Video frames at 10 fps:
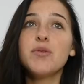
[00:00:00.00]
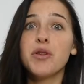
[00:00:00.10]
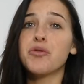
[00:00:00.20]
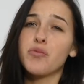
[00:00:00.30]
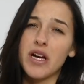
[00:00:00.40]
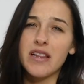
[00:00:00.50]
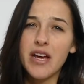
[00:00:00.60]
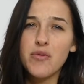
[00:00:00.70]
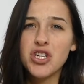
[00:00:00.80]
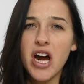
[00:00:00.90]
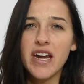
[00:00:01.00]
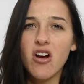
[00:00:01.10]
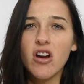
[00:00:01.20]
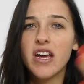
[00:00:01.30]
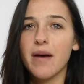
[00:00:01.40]
Just when the ring light was
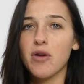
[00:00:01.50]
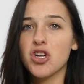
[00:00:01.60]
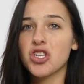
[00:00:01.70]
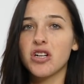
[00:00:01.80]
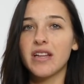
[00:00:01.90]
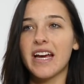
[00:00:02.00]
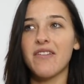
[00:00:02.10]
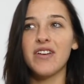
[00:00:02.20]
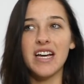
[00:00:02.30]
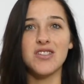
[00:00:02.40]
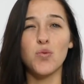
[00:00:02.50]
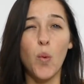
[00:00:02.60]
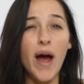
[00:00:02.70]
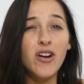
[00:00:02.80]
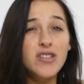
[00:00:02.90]
shining on it, I'm not sure like if it gets
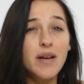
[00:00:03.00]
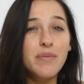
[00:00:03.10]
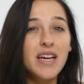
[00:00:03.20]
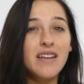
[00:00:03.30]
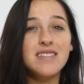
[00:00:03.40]
wet or something,